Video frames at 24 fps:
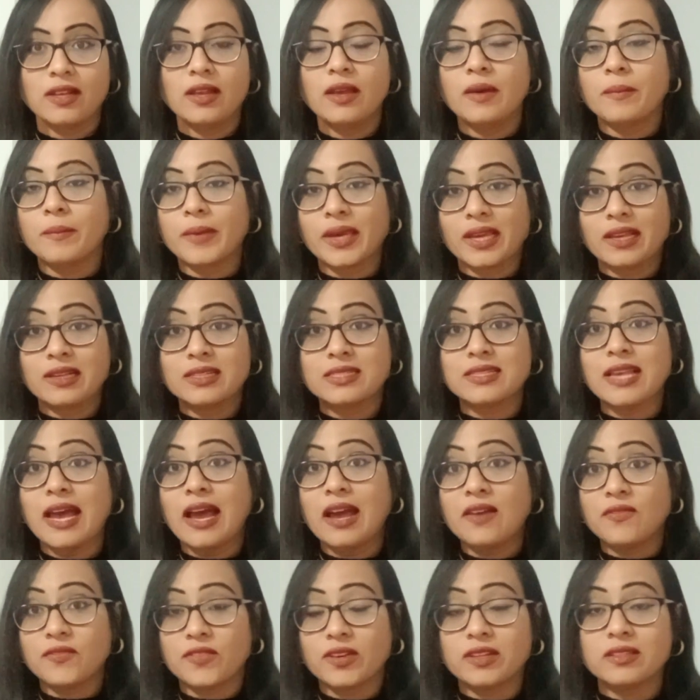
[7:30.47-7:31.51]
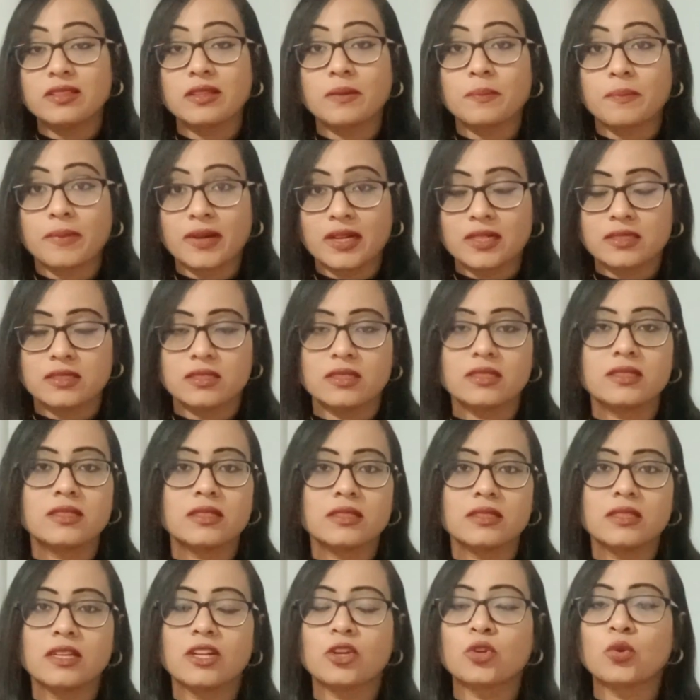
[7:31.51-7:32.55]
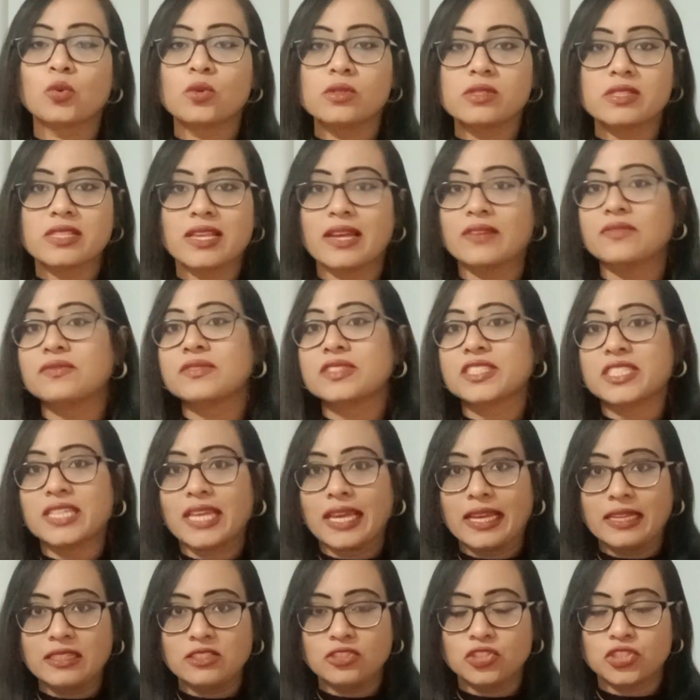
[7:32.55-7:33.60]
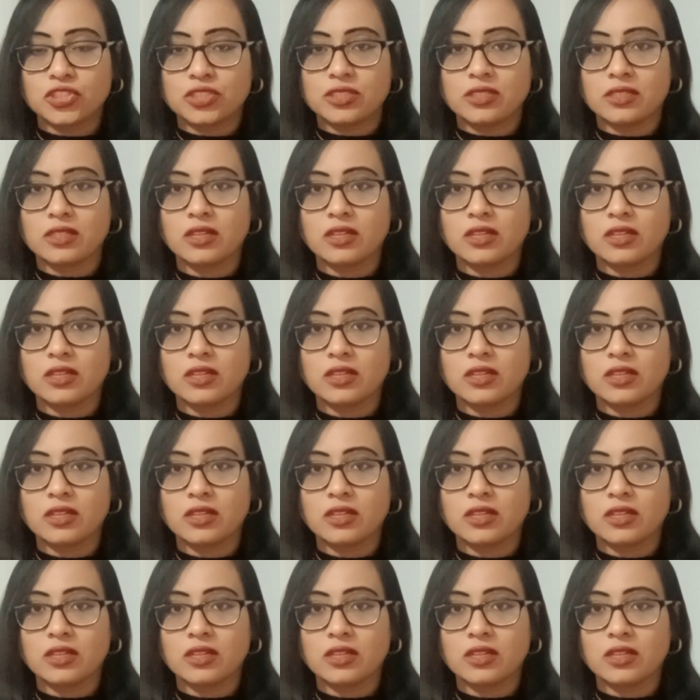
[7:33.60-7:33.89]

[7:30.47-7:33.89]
because after the Brexit the rules have changed.